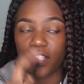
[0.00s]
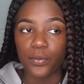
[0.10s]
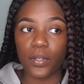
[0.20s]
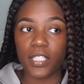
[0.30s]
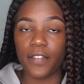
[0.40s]

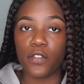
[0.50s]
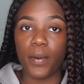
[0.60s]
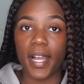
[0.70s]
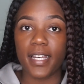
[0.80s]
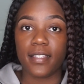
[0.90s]
this was if you
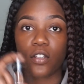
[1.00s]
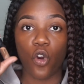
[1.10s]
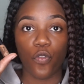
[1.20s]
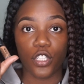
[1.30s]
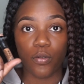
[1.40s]
buy anything
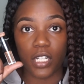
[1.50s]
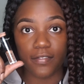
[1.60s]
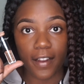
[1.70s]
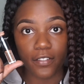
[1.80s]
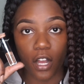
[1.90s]
over
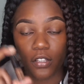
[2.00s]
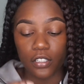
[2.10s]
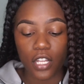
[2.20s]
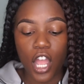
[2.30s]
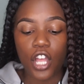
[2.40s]

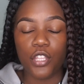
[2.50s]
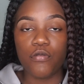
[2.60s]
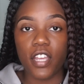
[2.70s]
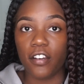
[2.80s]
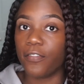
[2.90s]
$25,
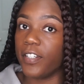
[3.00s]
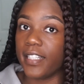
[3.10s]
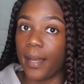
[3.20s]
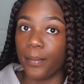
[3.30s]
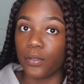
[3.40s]
you get free
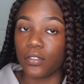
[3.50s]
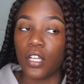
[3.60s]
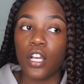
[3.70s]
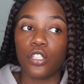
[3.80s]
samples.